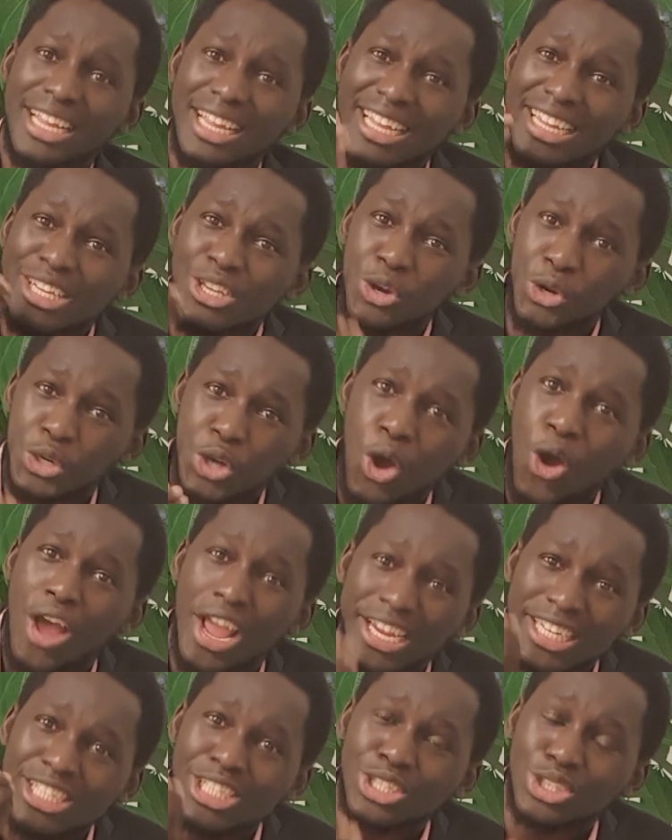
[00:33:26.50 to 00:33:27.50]
You know
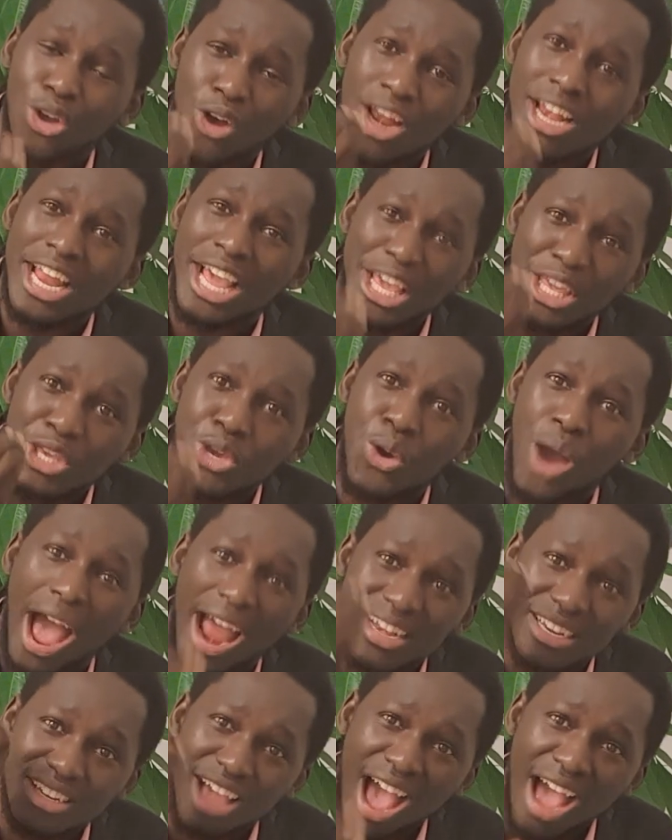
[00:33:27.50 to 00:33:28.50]
it is only you
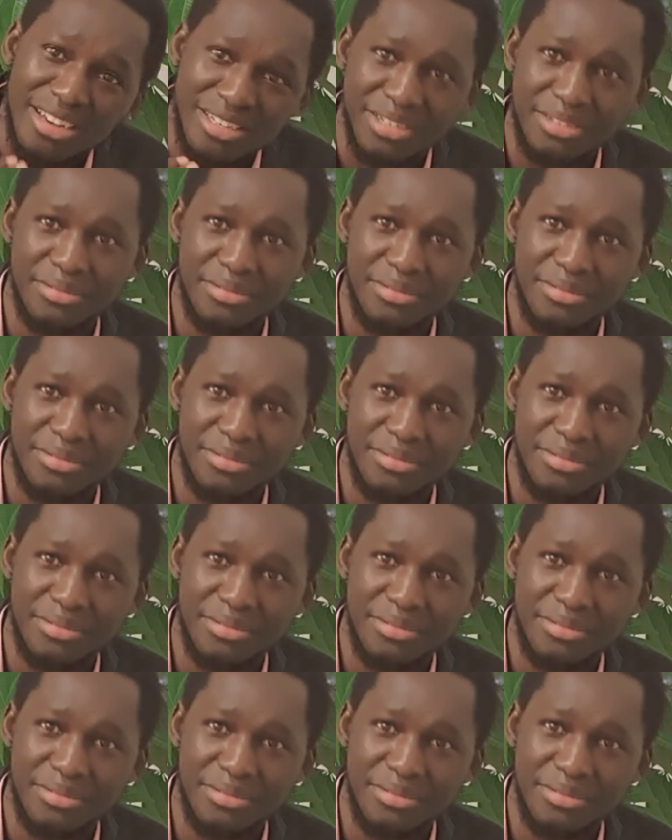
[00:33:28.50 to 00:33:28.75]
and God.